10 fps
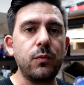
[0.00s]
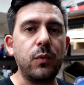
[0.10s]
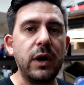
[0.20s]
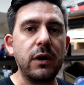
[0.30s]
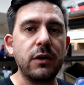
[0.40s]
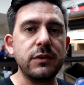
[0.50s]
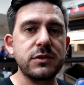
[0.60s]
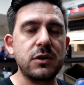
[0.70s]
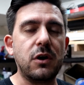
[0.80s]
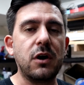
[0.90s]
Where
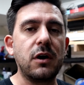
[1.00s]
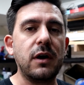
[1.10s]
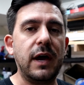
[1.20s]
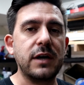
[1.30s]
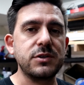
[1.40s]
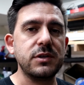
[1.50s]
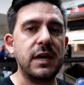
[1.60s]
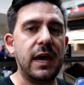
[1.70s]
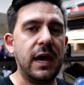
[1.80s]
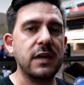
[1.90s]
this car actually
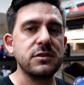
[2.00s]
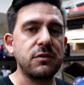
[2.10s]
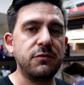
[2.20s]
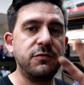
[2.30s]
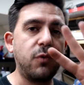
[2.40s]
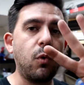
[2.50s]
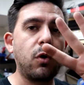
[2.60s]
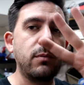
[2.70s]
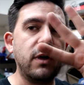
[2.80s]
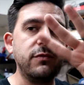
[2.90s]
has
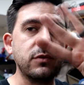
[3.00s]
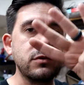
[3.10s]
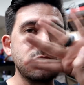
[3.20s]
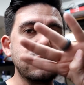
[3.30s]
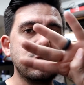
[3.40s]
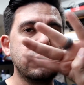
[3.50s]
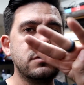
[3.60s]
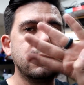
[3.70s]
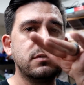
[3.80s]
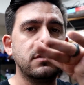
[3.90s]
4 mufflers.
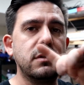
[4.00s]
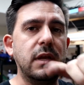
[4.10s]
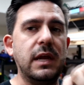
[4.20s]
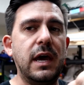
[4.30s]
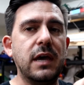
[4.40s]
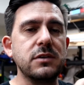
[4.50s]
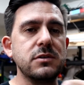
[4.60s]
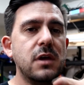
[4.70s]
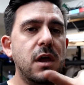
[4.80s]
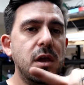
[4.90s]
It
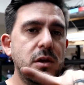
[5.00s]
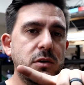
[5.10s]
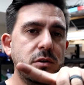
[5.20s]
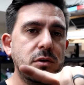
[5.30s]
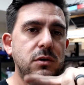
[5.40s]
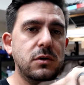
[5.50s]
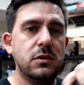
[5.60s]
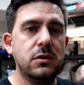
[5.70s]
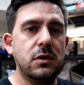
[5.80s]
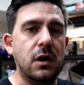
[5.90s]
has
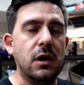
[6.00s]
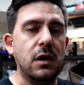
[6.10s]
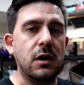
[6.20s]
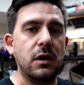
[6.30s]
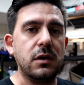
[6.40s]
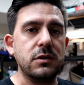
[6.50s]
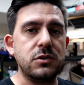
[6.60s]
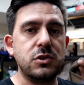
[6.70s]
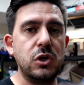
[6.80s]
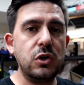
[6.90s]

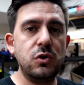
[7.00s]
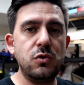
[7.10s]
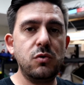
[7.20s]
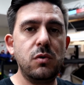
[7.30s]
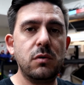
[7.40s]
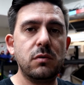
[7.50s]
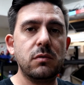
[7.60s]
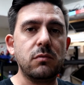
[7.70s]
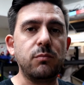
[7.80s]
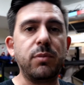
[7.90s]
2
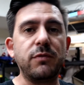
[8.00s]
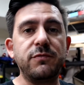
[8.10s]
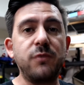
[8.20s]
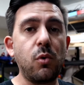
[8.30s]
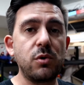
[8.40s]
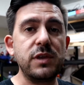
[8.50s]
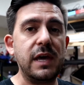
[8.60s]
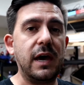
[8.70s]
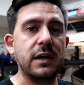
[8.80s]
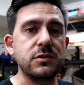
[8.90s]
before the
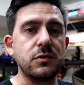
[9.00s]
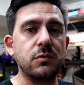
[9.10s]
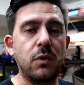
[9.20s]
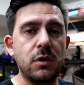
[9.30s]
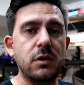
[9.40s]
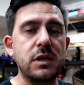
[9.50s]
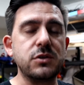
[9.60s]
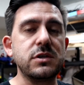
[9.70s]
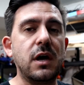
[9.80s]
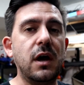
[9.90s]
axle, 1 on
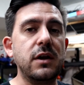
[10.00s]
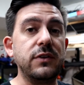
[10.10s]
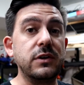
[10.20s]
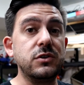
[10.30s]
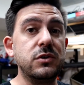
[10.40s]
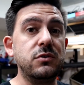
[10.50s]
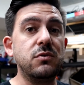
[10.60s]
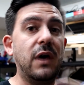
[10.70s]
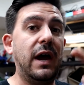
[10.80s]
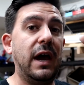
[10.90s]
each side, and then
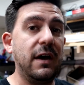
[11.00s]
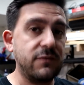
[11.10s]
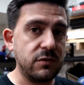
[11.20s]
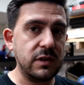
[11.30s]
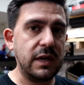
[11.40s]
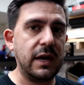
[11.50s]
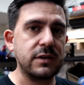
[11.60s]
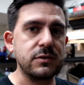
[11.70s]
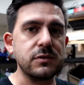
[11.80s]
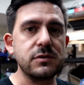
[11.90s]
2 after the
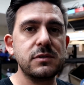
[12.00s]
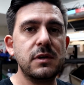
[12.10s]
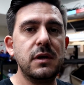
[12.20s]
axles.